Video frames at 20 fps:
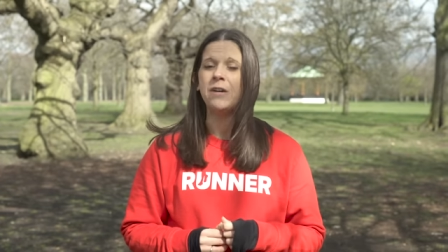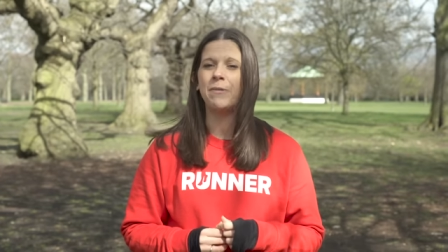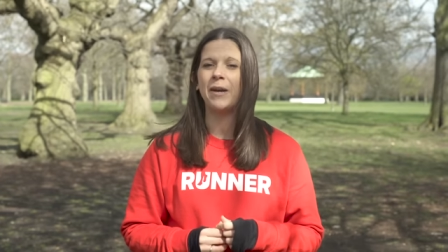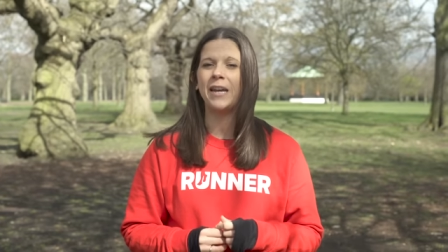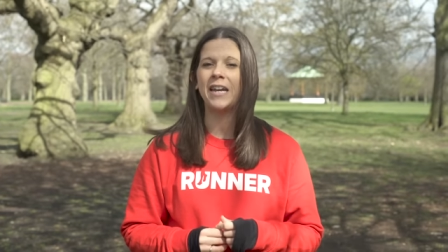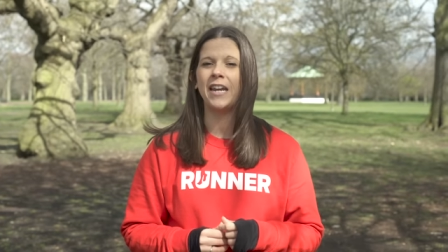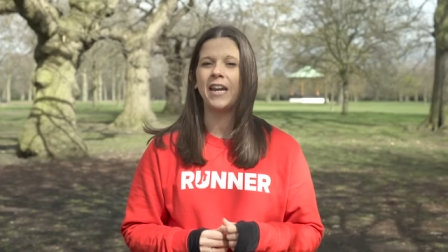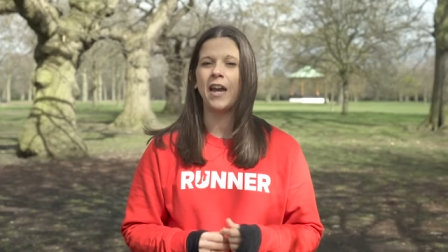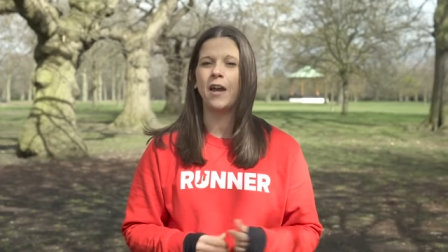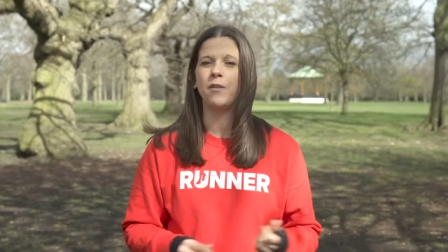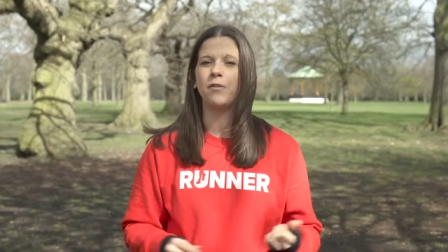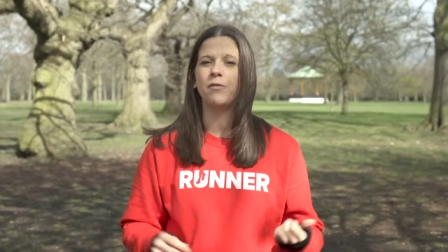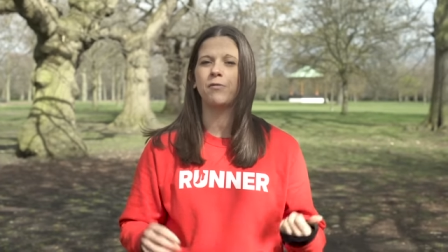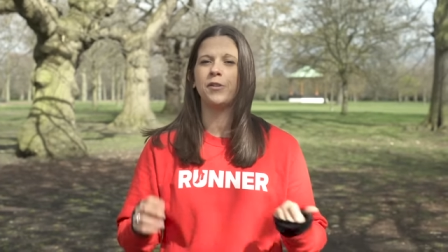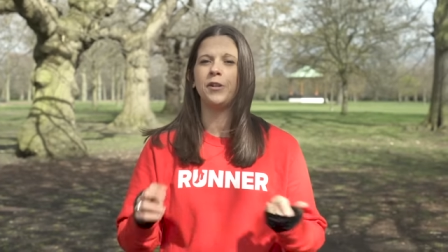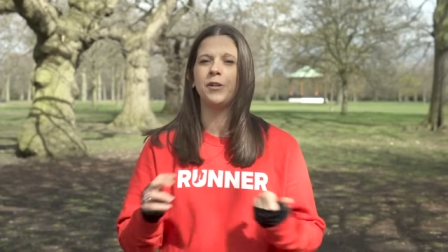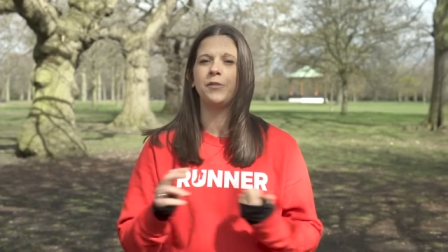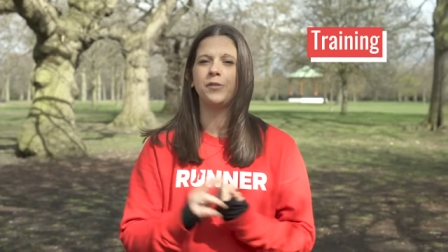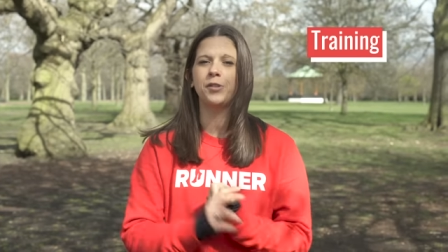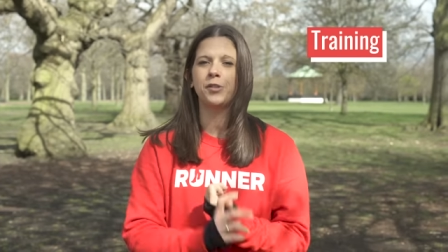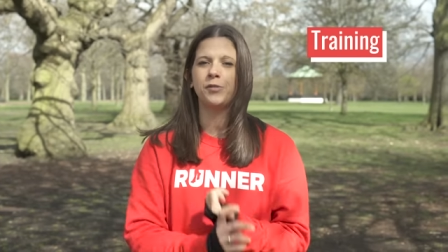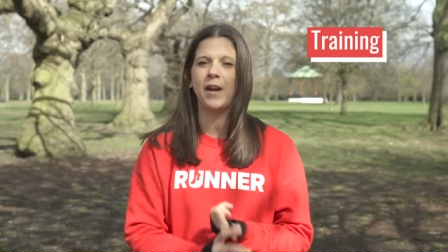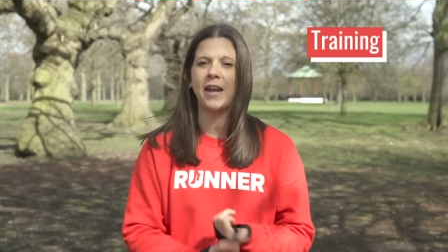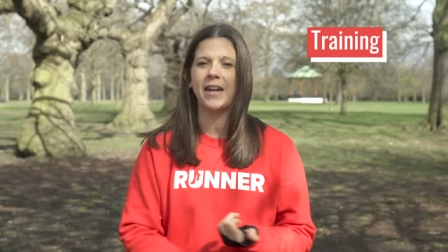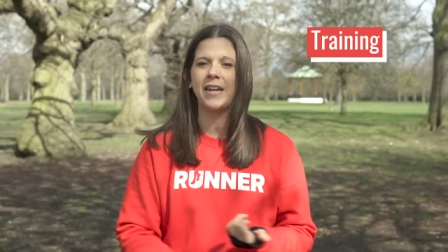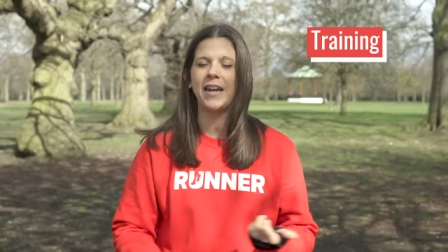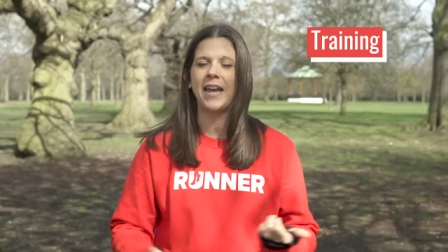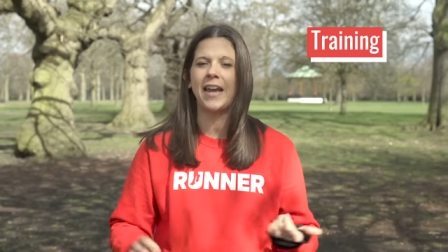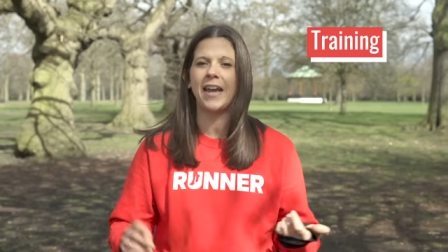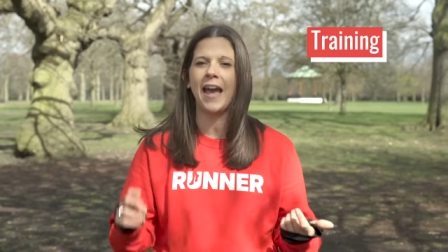We're going to go through
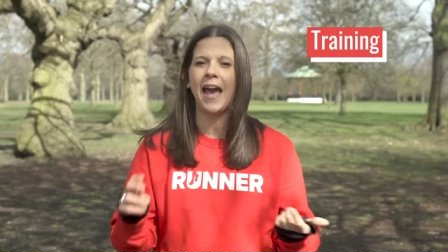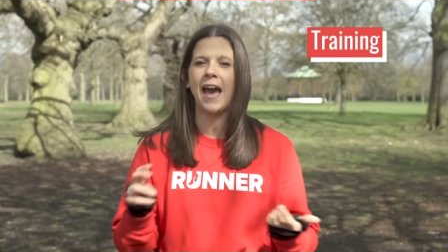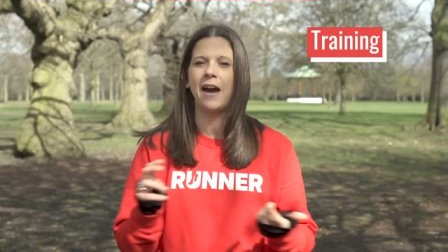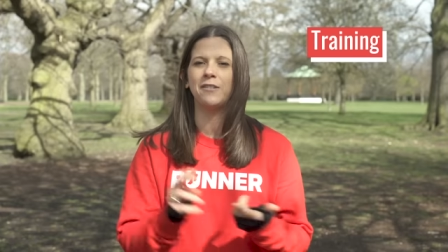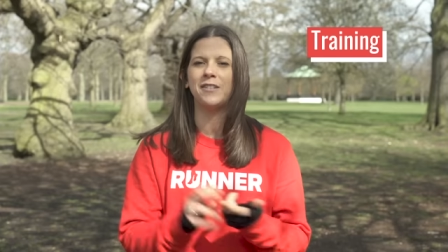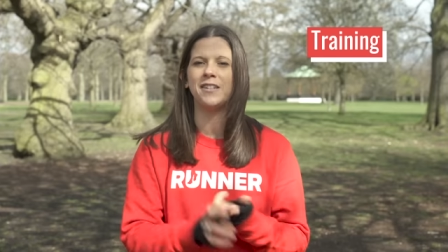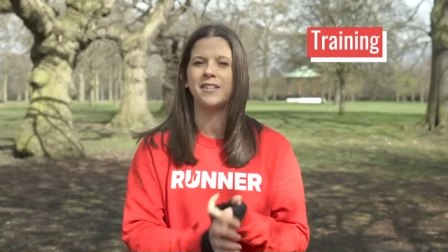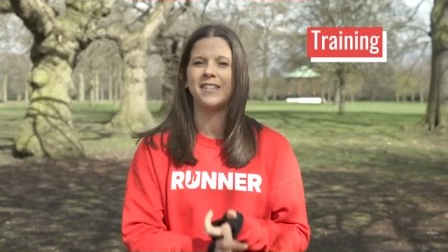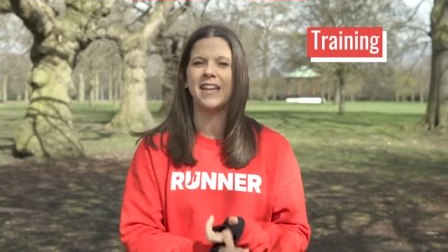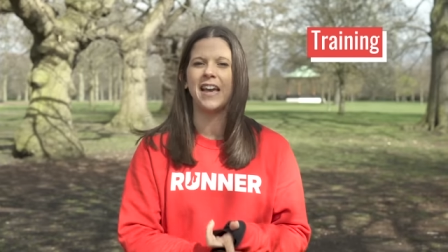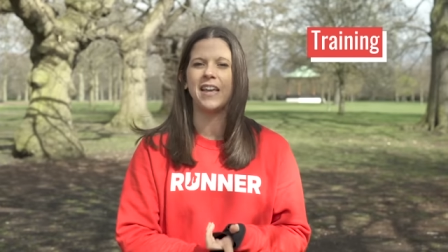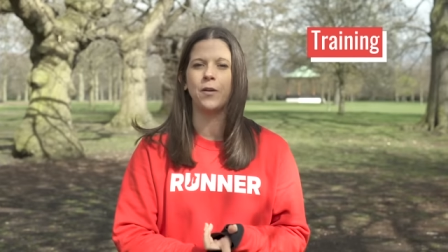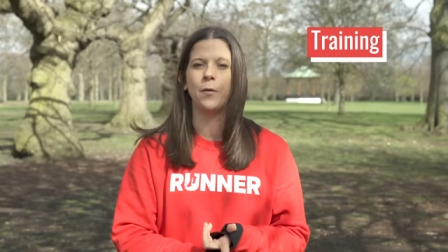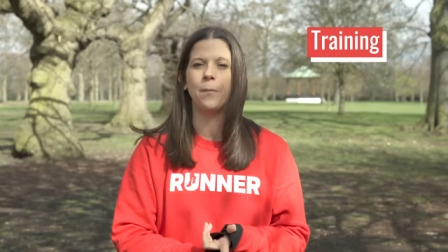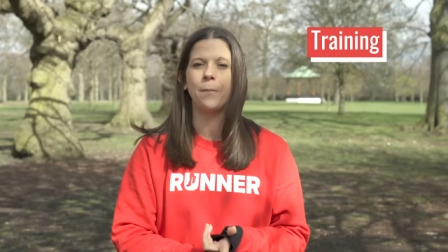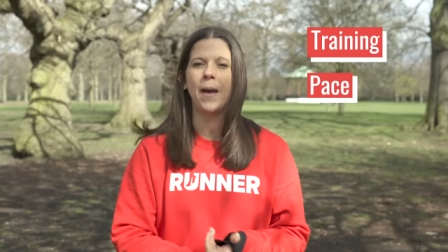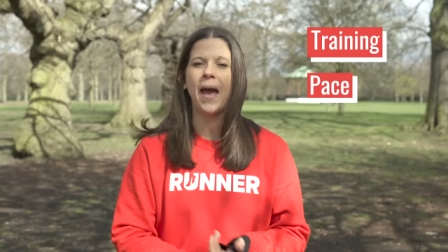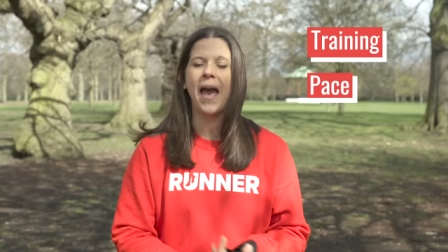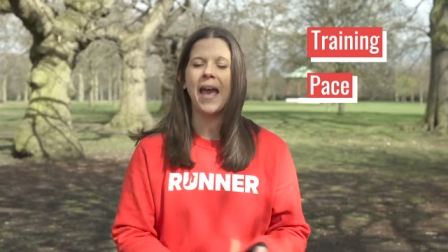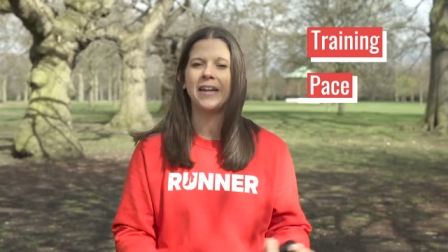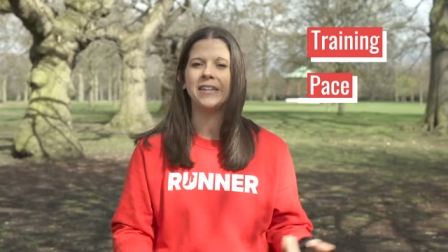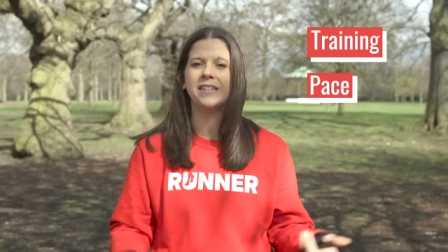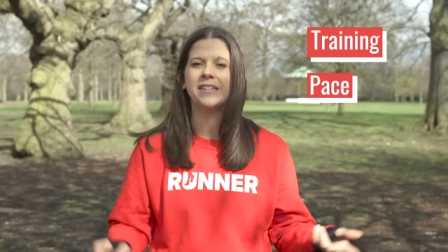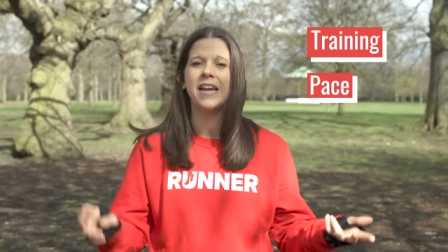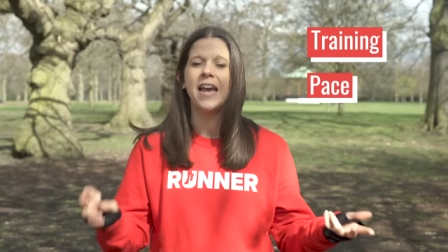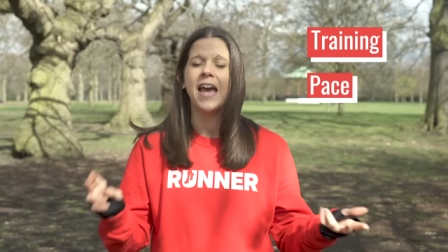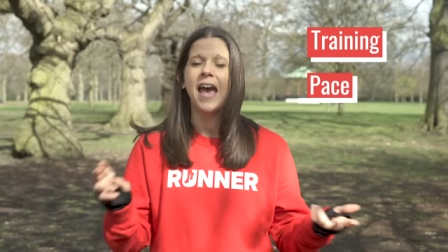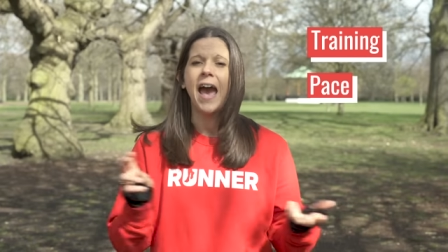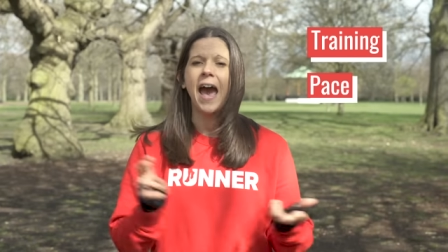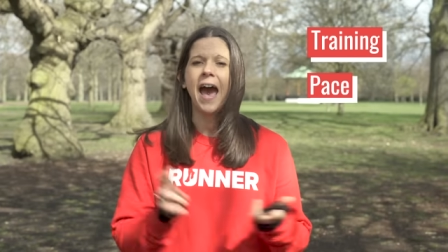training, how to set your pace,